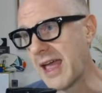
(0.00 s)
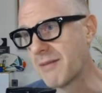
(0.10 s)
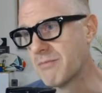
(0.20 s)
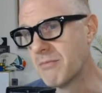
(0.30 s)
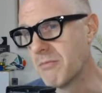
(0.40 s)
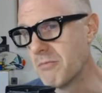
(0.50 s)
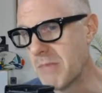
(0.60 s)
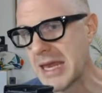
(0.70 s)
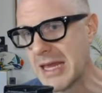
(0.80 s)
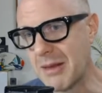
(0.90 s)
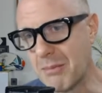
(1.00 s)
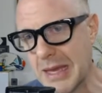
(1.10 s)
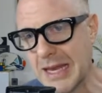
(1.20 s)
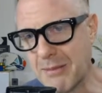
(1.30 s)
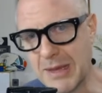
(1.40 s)
Many,
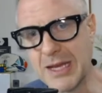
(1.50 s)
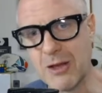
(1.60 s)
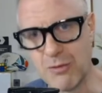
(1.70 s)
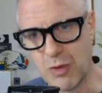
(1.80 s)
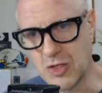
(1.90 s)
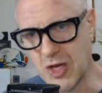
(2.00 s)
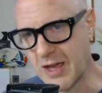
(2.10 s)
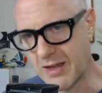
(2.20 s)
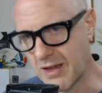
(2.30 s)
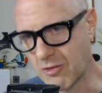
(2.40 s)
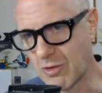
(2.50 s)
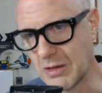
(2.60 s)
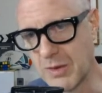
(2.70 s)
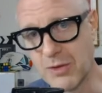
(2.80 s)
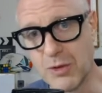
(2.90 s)
many, many of which I
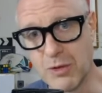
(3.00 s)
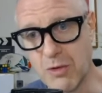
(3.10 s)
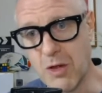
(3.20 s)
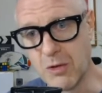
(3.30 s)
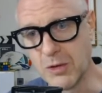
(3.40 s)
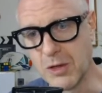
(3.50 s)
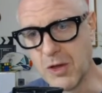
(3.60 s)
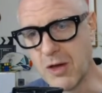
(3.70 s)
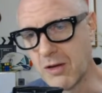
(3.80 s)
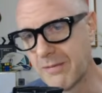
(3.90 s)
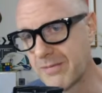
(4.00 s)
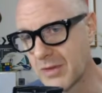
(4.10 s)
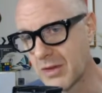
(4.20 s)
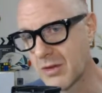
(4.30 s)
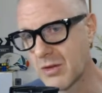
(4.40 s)
agreed with all along.
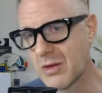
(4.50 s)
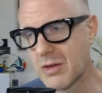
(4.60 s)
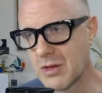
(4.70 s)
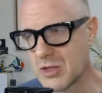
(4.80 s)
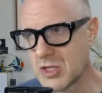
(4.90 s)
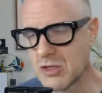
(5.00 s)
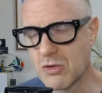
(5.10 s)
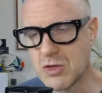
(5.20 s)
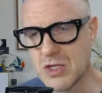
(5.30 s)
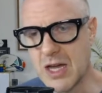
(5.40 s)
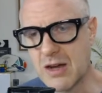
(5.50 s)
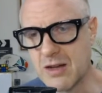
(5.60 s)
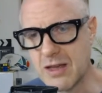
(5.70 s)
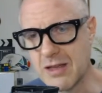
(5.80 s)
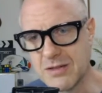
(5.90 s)
Shintaro
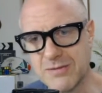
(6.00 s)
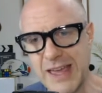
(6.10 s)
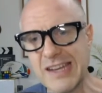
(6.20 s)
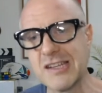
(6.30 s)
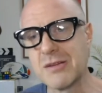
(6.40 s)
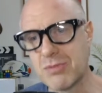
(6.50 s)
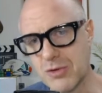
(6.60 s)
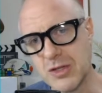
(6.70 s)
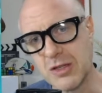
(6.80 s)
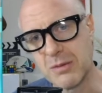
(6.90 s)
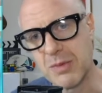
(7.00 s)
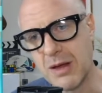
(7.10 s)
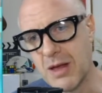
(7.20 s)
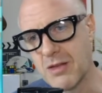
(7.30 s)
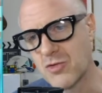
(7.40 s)
Ishihara, as a vanity project,
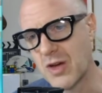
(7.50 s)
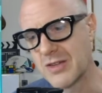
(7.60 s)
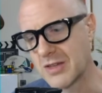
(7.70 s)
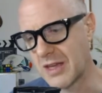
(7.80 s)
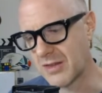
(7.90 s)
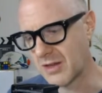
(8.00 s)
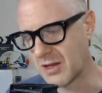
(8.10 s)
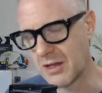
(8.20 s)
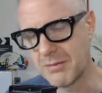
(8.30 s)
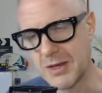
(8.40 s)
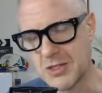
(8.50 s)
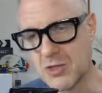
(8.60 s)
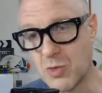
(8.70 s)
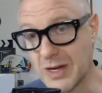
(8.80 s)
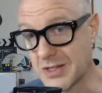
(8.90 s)
tried to get the Olympics
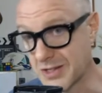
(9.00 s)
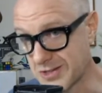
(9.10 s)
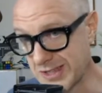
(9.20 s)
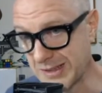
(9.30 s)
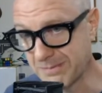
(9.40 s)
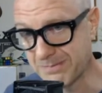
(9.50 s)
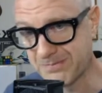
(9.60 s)
in 2016,